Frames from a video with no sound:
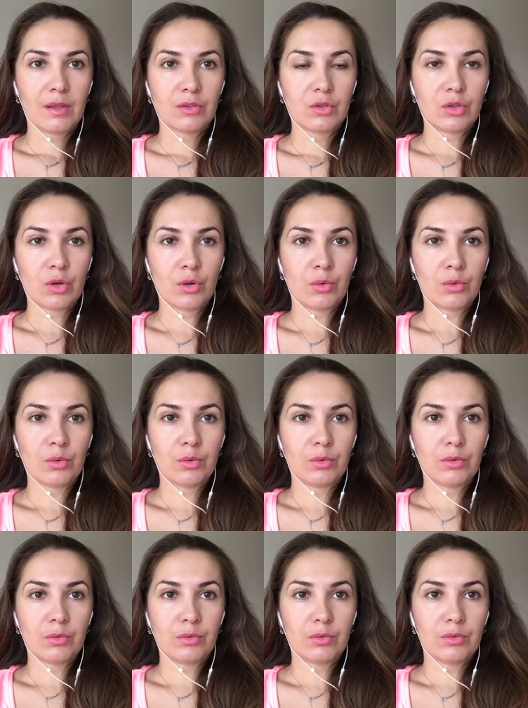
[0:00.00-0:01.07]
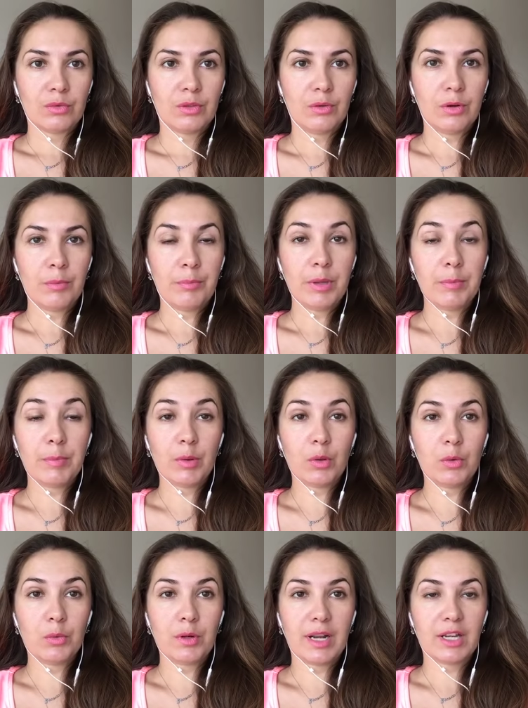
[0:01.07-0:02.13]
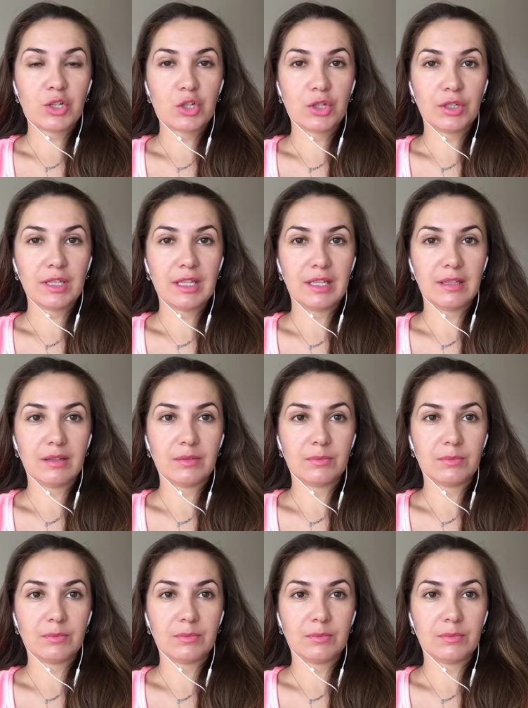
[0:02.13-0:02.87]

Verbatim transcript: So there were people who were actually